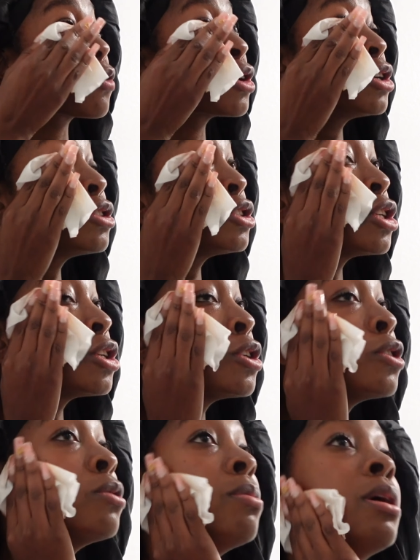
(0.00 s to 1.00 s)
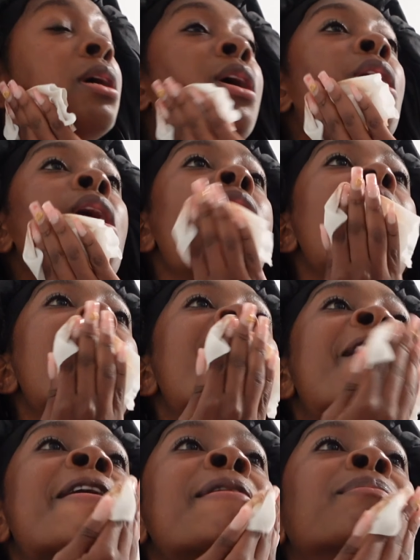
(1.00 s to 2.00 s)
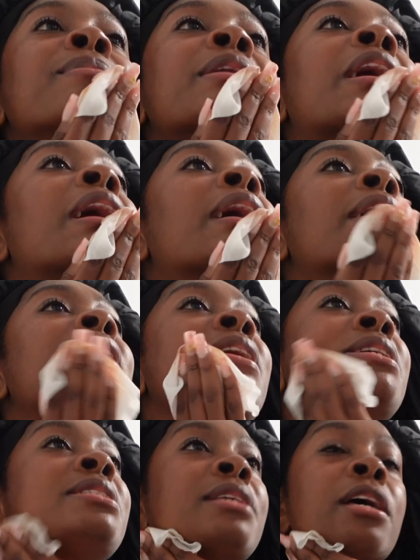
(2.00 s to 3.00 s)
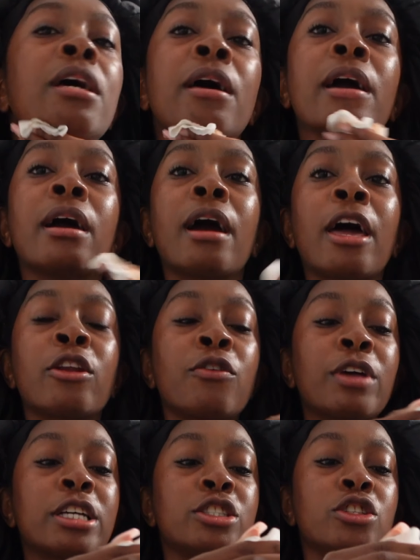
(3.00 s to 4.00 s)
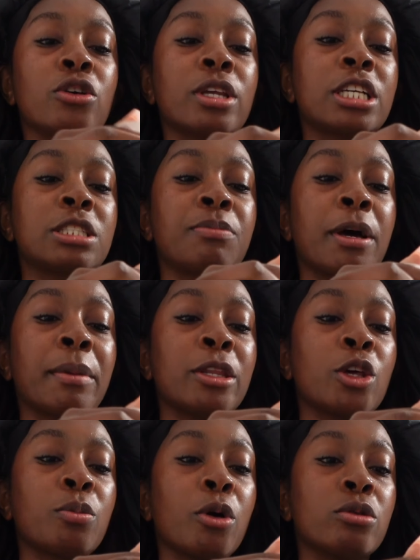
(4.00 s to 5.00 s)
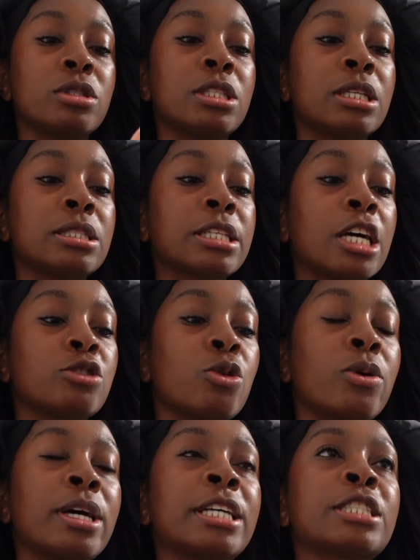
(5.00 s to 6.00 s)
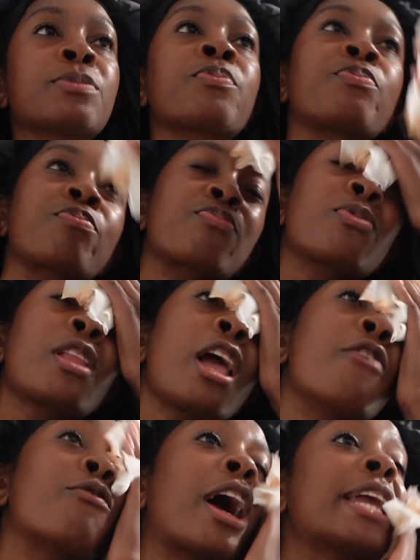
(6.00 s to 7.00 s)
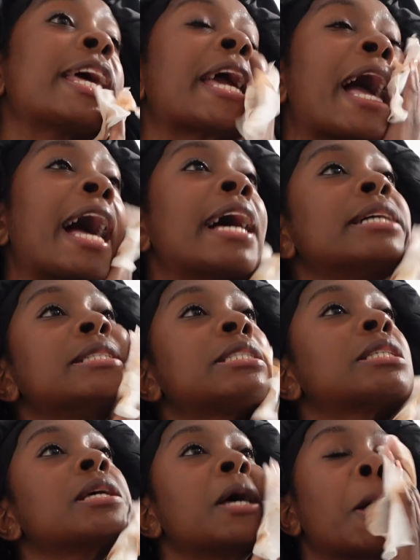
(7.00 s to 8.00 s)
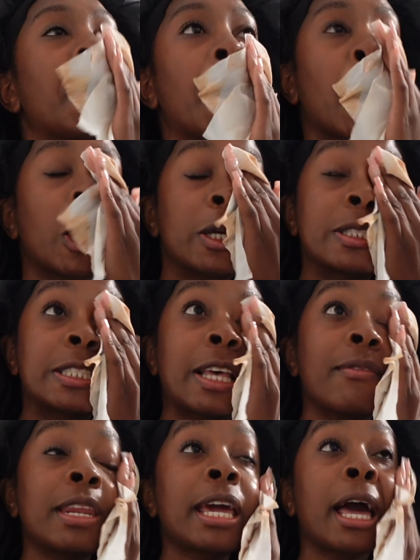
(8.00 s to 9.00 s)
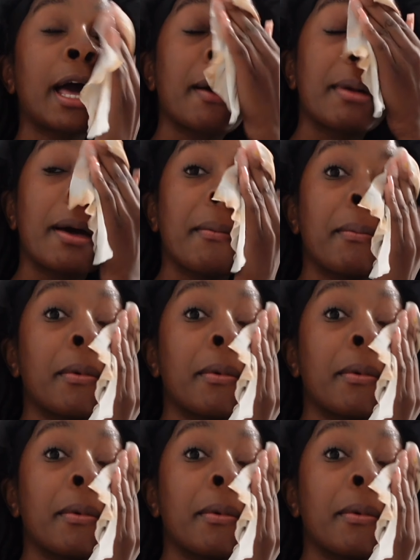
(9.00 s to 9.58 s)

for YouTube um, because I don't know if you guys noticed, but my new posting schedule is Friday at 7 a.m.